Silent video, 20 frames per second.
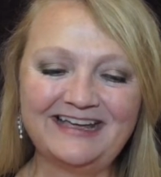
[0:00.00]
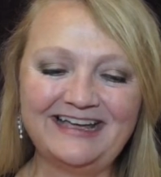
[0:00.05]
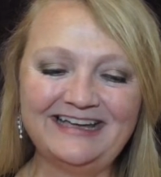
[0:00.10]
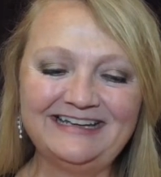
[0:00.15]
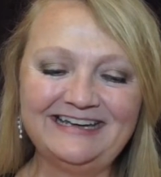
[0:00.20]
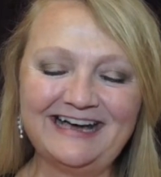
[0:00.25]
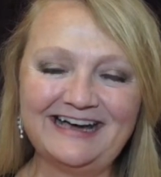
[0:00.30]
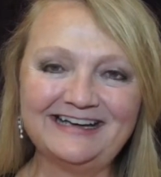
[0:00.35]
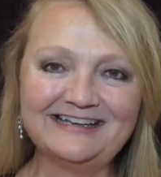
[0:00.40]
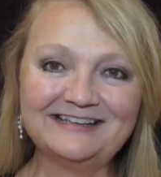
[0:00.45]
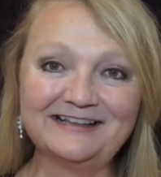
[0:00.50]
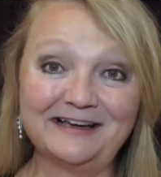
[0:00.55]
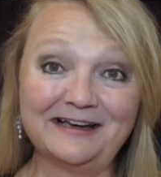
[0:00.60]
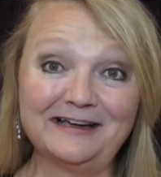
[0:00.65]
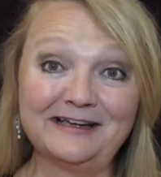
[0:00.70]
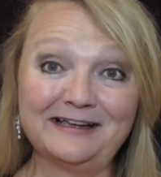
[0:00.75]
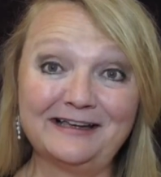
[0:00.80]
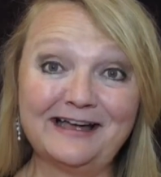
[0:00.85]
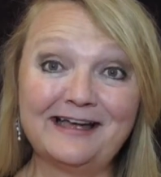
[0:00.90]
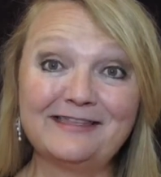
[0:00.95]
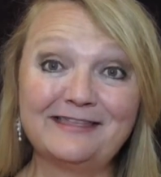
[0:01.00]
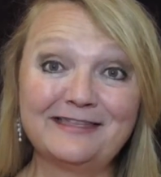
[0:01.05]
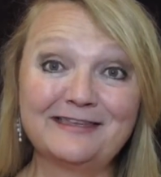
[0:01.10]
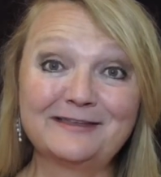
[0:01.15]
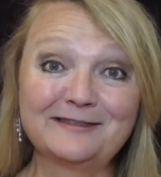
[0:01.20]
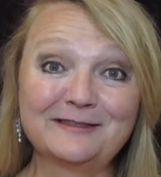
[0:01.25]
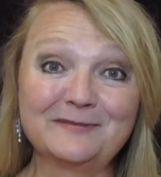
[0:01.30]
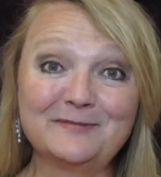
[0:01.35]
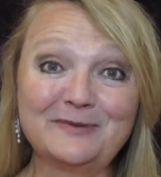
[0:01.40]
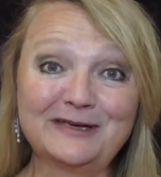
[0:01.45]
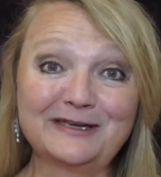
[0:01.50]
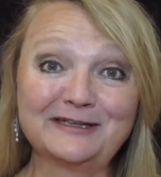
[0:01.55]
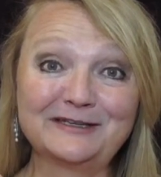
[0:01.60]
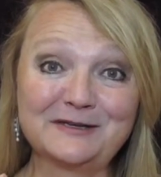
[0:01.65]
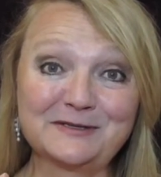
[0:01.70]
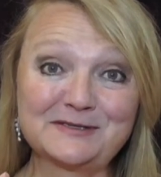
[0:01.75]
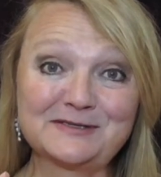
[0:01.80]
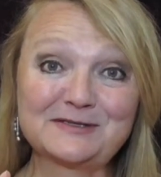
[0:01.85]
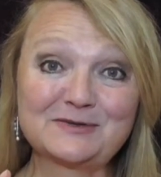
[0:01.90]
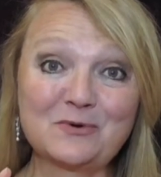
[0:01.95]
And I think that being
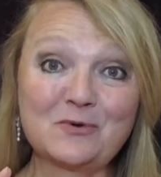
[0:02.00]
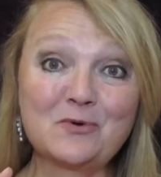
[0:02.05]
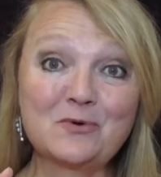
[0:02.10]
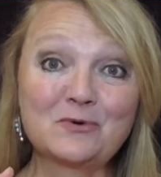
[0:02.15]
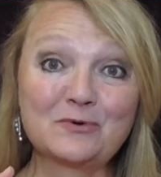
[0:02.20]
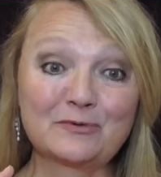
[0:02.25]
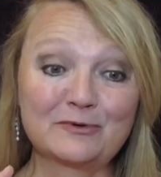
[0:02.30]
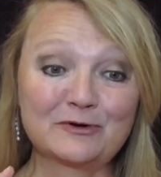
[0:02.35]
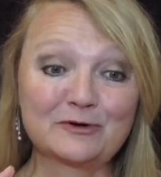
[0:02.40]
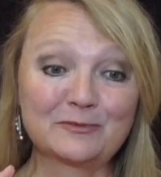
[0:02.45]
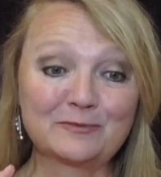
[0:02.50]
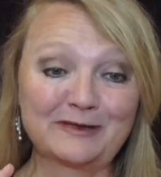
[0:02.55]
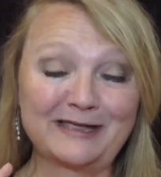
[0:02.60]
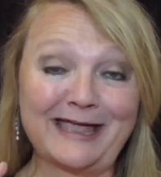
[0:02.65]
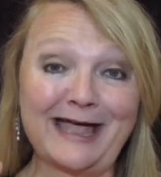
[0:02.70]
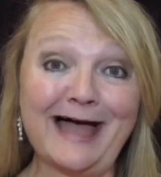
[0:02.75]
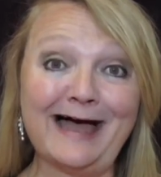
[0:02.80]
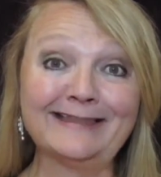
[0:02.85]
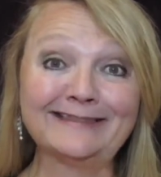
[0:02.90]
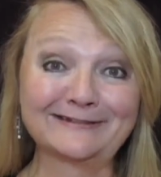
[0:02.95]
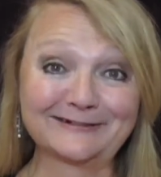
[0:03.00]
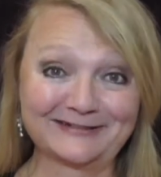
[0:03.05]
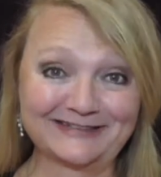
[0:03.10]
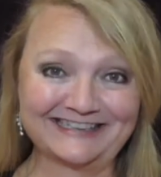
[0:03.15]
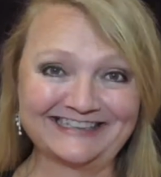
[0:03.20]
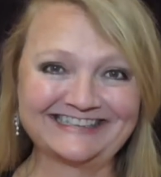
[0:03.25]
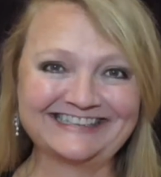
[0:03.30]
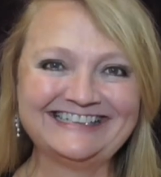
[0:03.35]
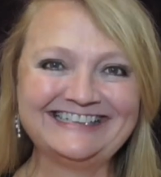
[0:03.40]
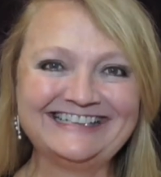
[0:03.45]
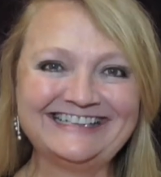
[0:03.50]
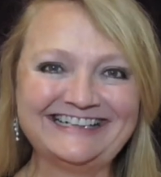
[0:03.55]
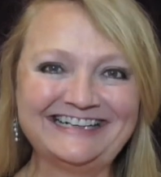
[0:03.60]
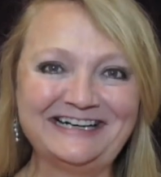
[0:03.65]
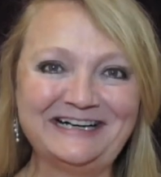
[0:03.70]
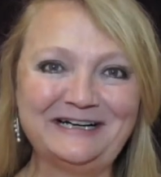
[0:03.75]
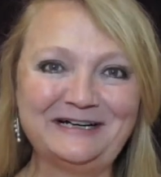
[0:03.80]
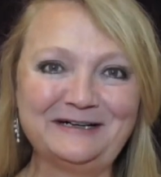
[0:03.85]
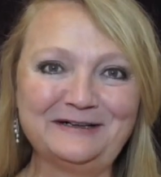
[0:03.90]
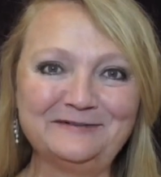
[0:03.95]
in a soul group gathering
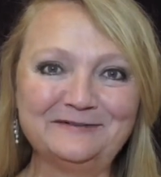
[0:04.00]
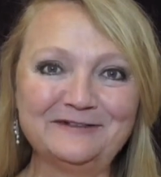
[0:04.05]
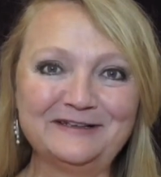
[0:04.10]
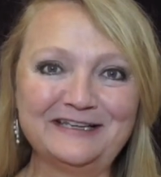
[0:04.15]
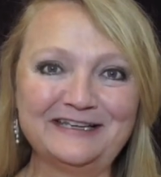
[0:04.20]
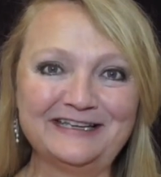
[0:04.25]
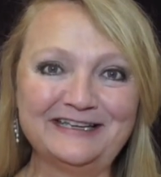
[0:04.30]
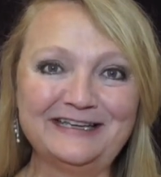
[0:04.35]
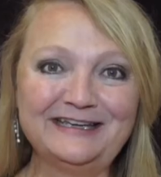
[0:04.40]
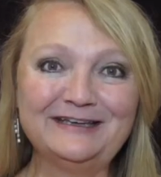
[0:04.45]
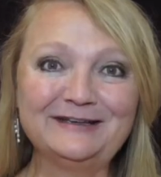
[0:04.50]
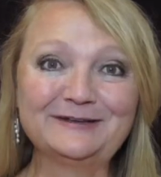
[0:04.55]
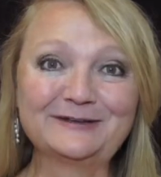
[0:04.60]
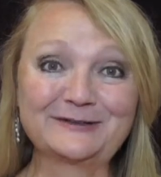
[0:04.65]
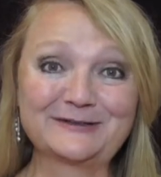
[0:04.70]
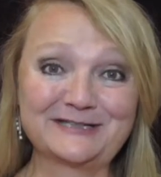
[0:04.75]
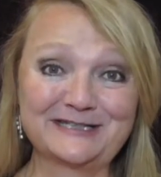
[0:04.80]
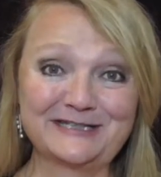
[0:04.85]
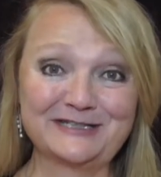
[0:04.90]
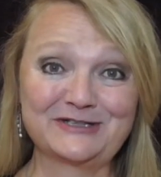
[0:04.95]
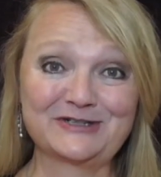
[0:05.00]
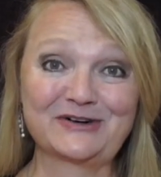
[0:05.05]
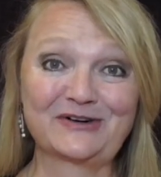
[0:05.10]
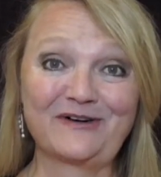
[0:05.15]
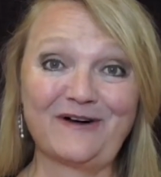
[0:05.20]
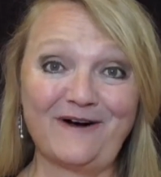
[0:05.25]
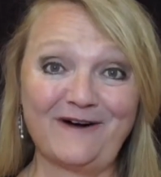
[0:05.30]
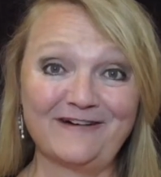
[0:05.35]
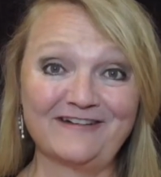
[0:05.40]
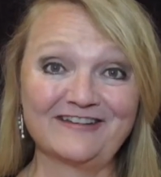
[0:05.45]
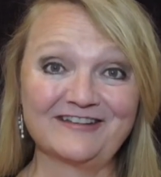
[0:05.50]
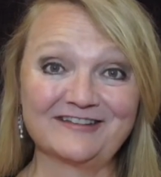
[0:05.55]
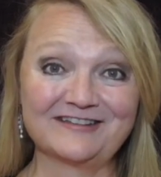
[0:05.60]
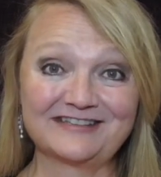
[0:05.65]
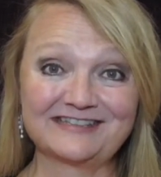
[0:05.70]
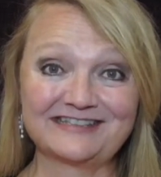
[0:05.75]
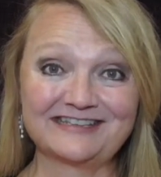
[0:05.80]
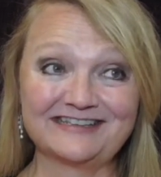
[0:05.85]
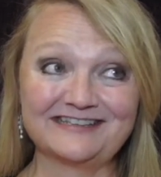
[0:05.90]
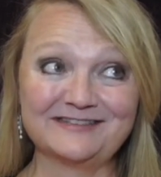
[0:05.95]
of healer, teacher,
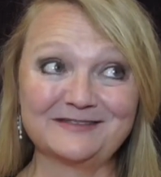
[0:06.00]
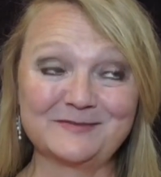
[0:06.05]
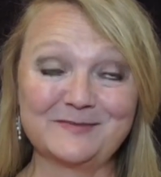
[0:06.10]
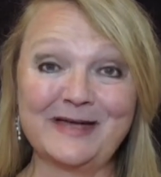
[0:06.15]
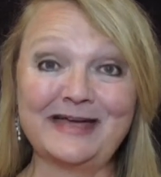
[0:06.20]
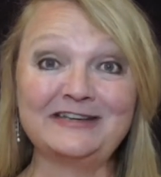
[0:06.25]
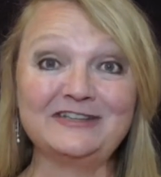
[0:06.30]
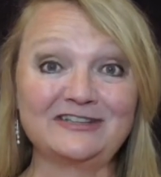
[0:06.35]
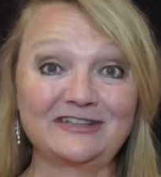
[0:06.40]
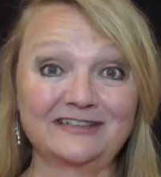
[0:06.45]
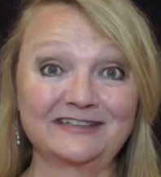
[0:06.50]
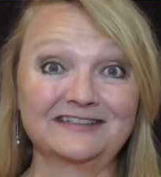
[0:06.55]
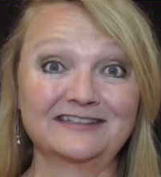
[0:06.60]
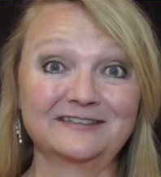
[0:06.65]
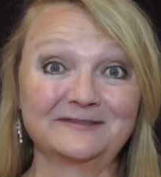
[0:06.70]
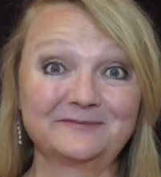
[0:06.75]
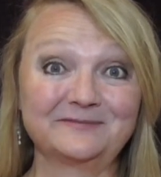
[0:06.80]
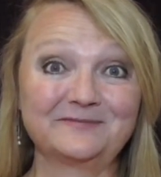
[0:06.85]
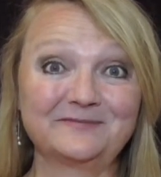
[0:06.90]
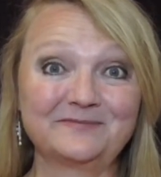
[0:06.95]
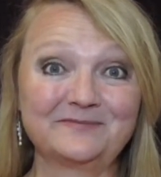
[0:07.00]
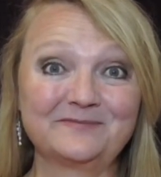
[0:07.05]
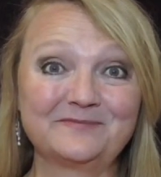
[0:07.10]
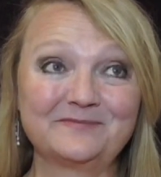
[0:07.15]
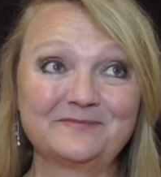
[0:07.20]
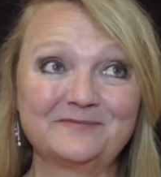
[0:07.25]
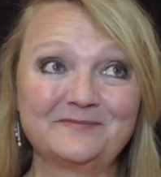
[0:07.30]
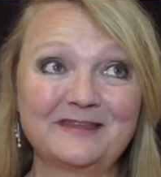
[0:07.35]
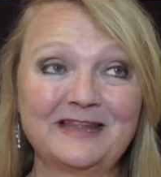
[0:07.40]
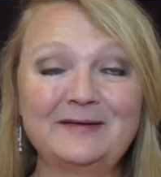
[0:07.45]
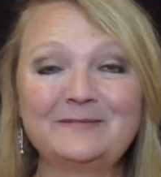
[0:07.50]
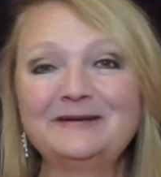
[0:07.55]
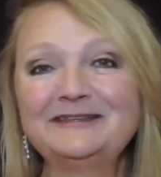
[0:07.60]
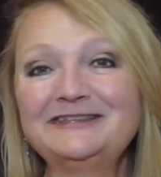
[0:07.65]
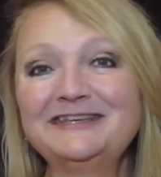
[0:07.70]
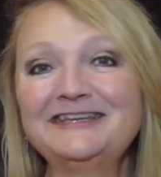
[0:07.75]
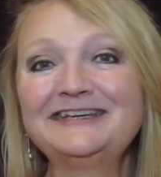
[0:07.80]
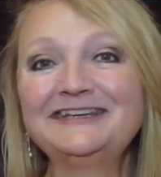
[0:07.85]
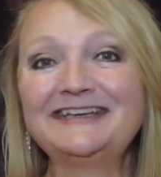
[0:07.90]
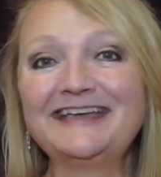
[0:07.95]
artists is magic.
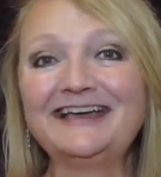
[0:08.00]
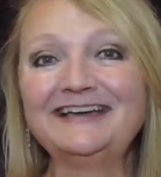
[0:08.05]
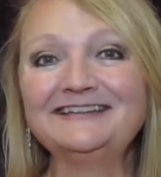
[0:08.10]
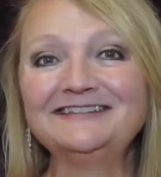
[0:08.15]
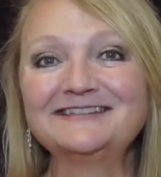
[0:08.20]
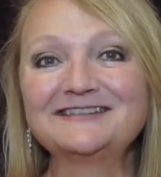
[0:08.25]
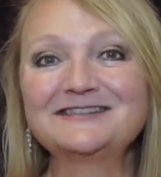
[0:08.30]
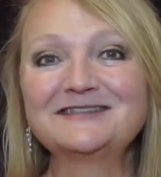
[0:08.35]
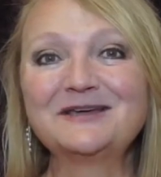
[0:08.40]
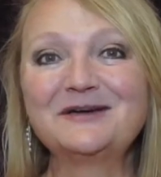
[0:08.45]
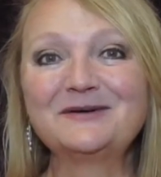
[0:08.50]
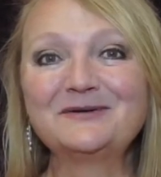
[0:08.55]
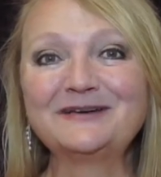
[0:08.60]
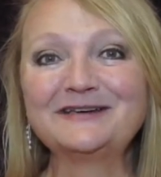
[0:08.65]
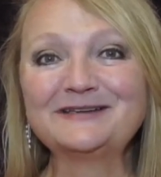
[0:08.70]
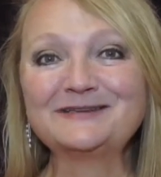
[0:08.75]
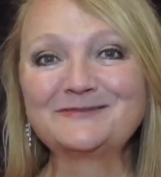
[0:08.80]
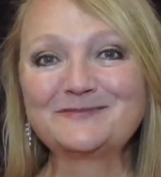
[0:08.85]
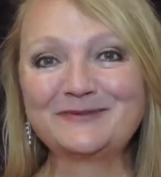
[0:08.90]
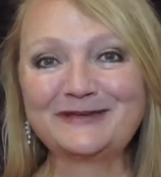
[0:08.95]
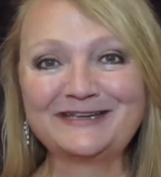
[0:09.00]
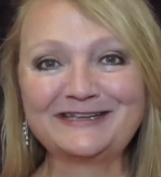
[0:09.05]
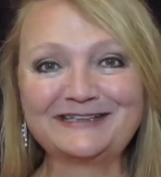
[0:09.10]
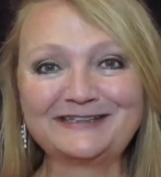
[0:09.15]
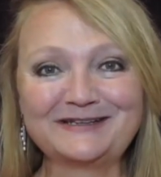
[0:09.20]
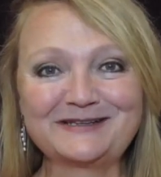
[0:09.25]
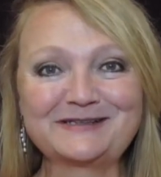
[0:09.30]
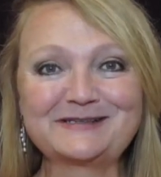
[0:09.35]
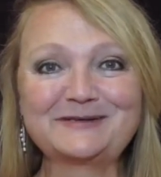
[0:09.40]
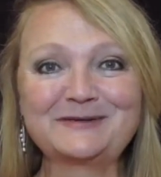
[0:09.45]
But then again, so is being in a